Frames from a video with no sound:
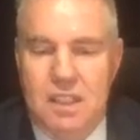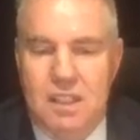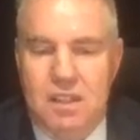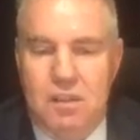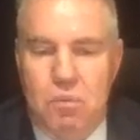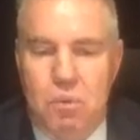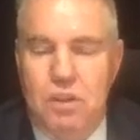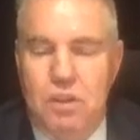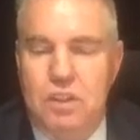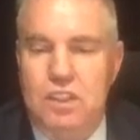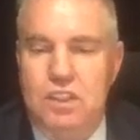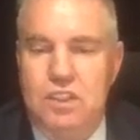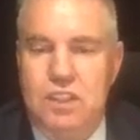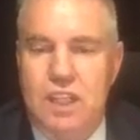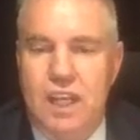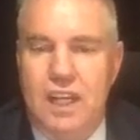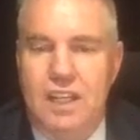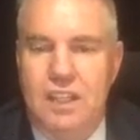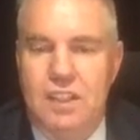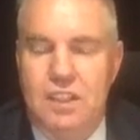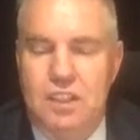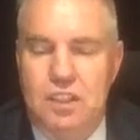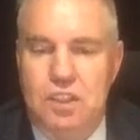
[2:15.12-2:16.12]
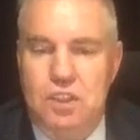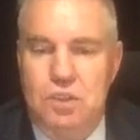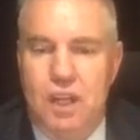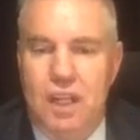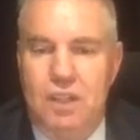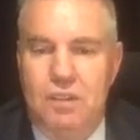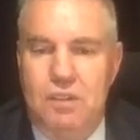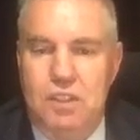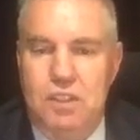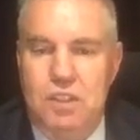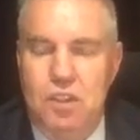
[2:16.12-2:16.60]
Real estate in
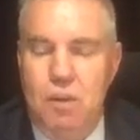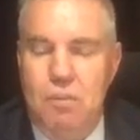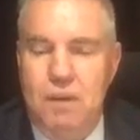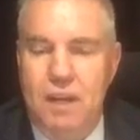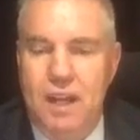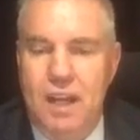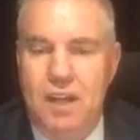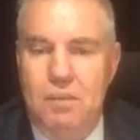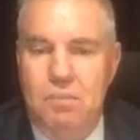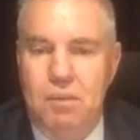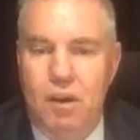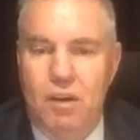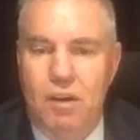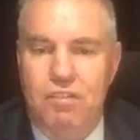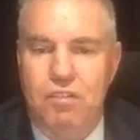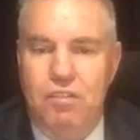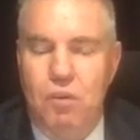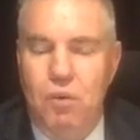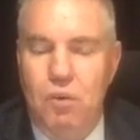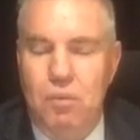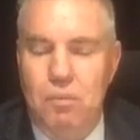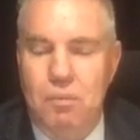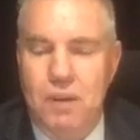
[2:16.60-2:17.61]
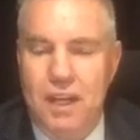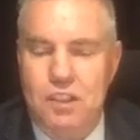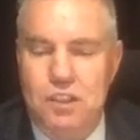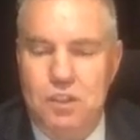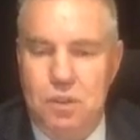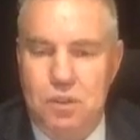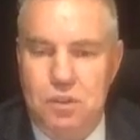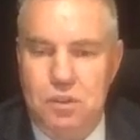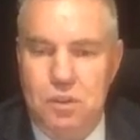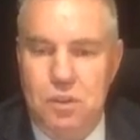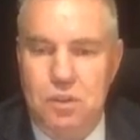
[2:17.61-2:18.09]
Australia is dominated by four
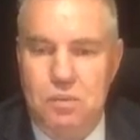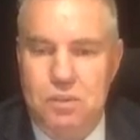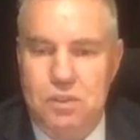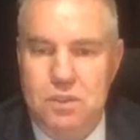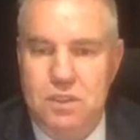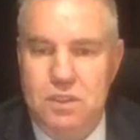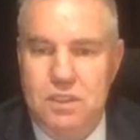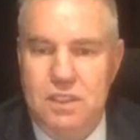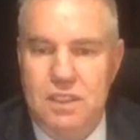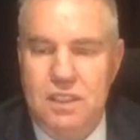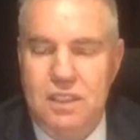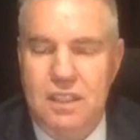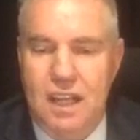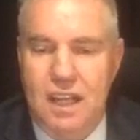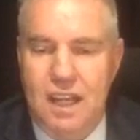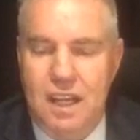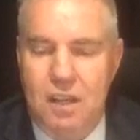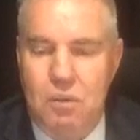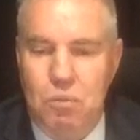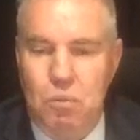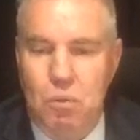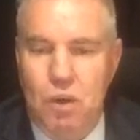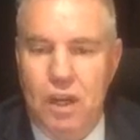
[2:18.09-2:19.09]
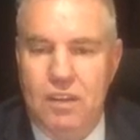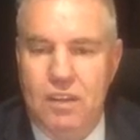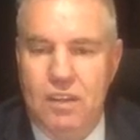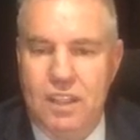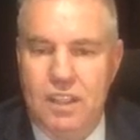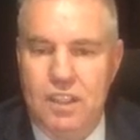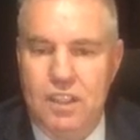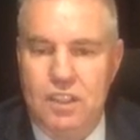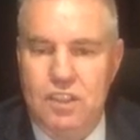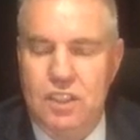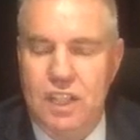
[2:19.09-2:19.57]
major groups, and we're the
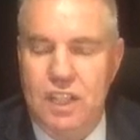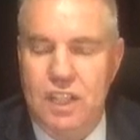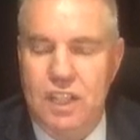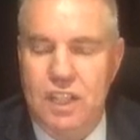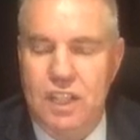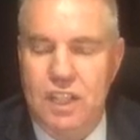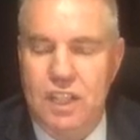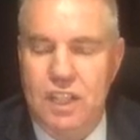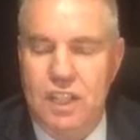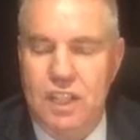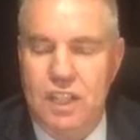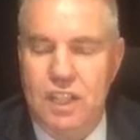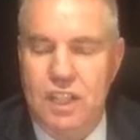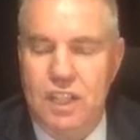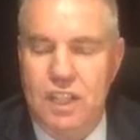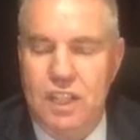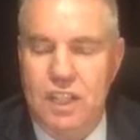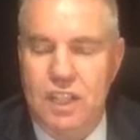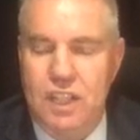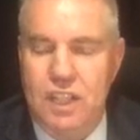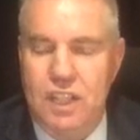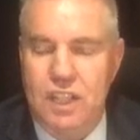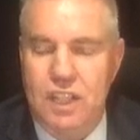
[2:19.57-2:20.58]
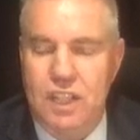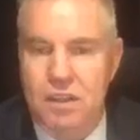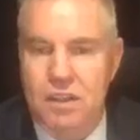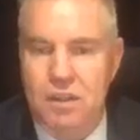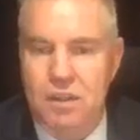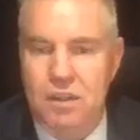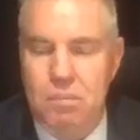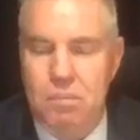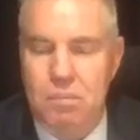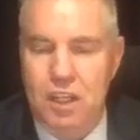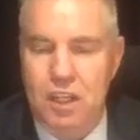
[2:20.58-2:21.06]
second or the third biggest one,
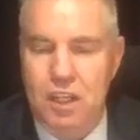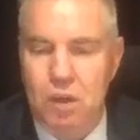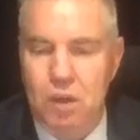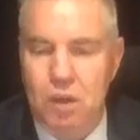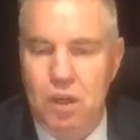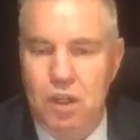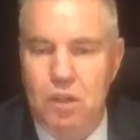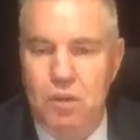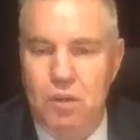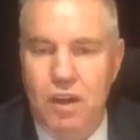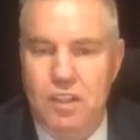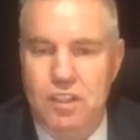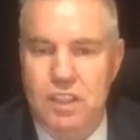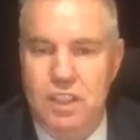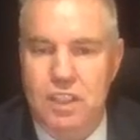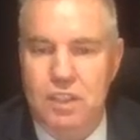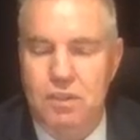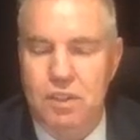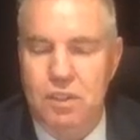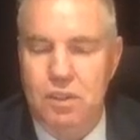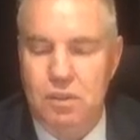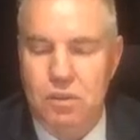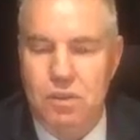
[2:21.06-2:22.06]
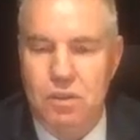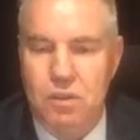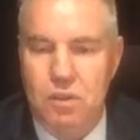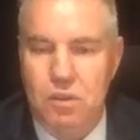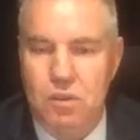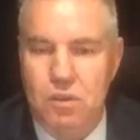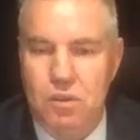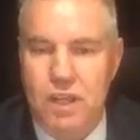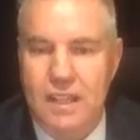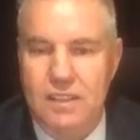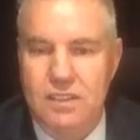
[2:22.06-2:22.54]
depending on what criteria you
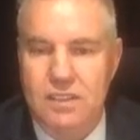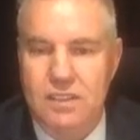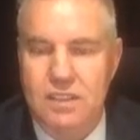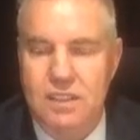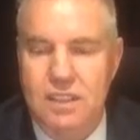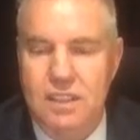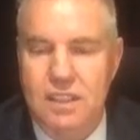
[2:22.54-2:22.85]
look at.